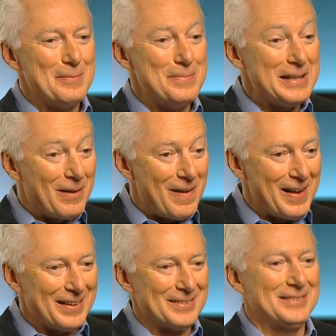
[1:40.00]

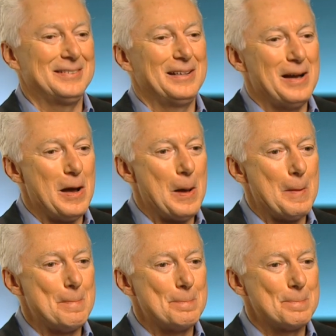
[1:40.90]
because
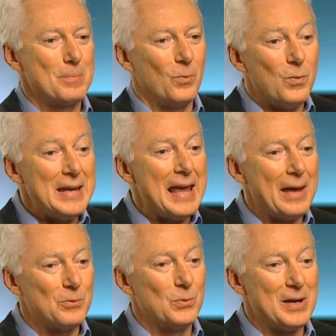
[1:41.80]
we
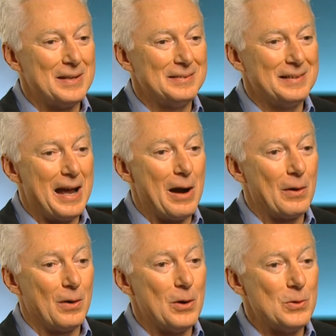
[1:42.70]
had run
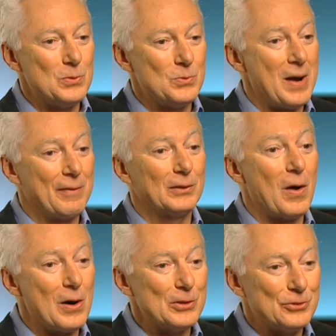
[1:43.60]
our own rather
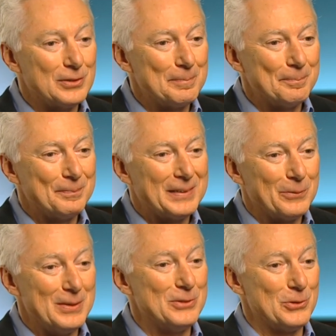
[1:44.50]
large
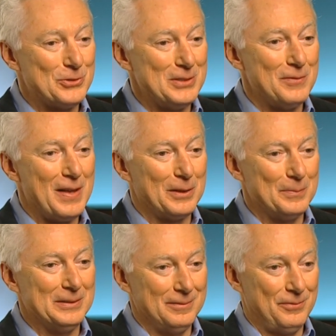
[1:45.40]
research and
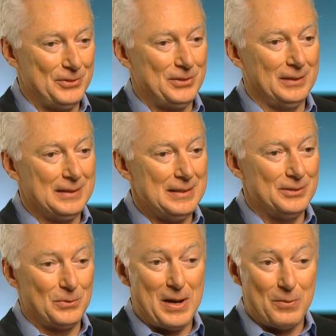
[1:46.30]
development
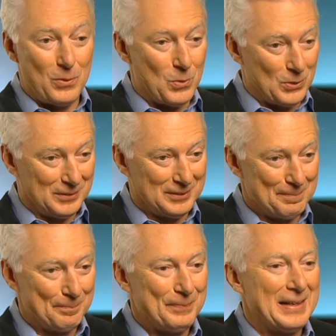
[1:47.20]
facilities around the world.
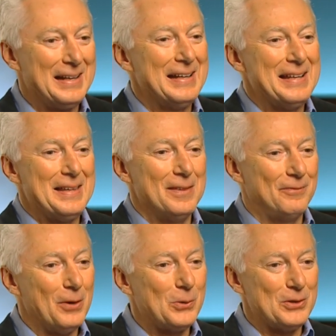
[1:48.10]
The
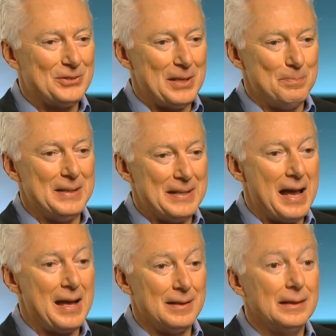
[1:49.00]
focus had been
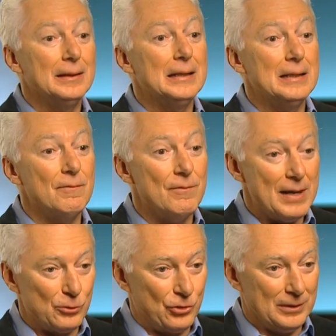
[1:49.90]
on
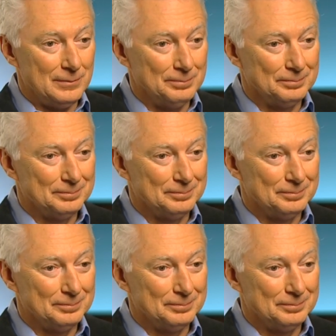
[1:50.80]
invention,